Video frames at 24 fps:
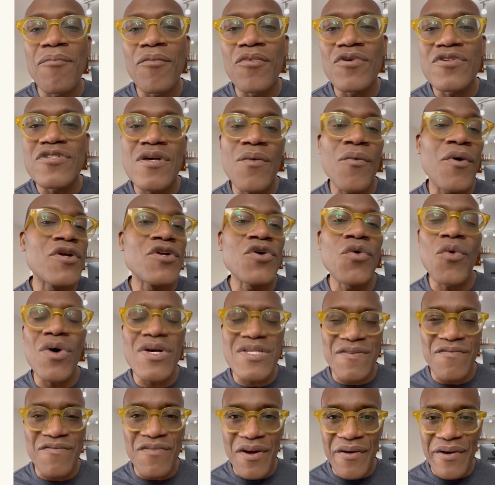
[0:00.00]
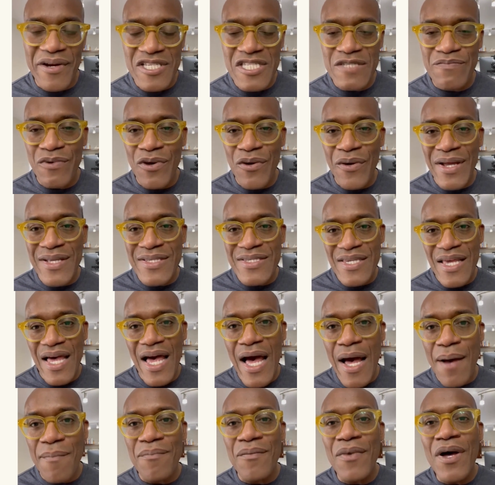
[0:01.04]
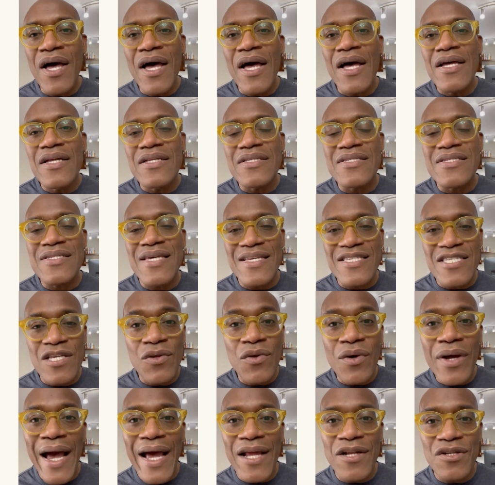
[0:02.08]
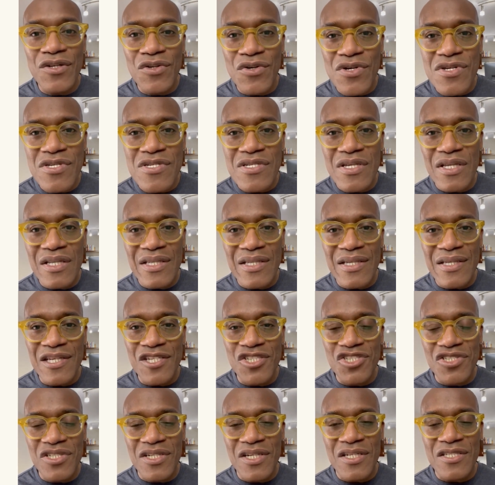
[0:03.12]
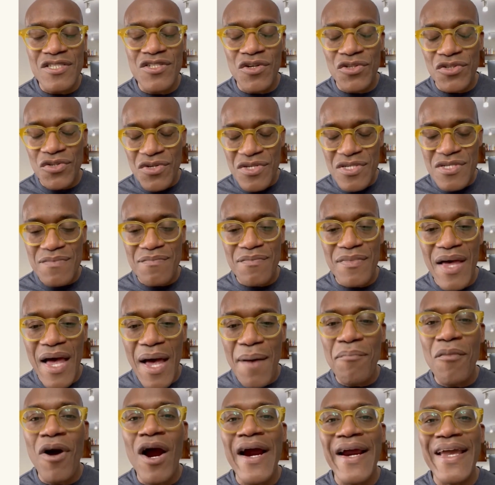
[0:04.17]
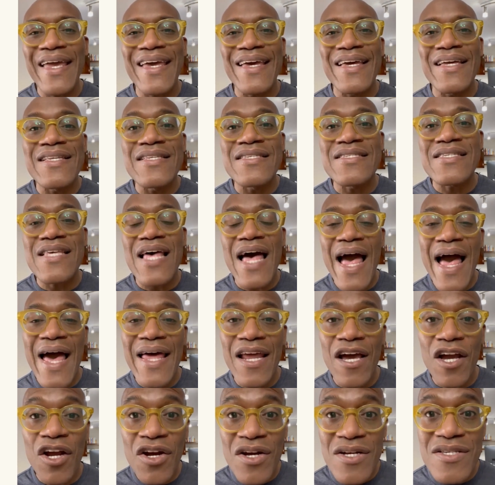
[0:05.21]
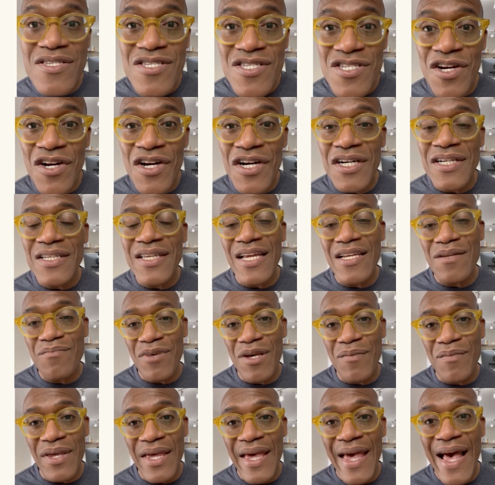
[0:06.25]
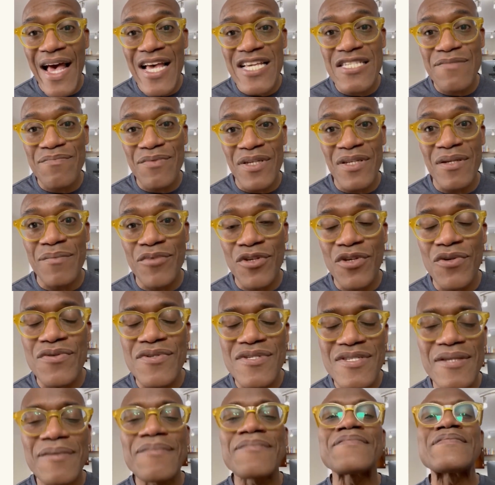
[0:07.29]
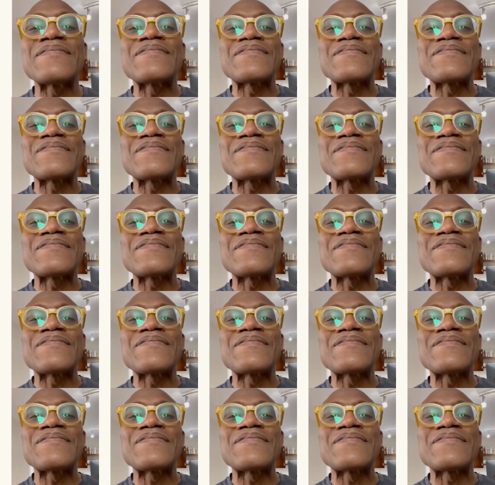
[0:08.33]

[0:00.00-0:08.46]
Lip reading: someone who wasn't very experienced takes a look at those lesions or those markings and are concerned that the baby has been abused.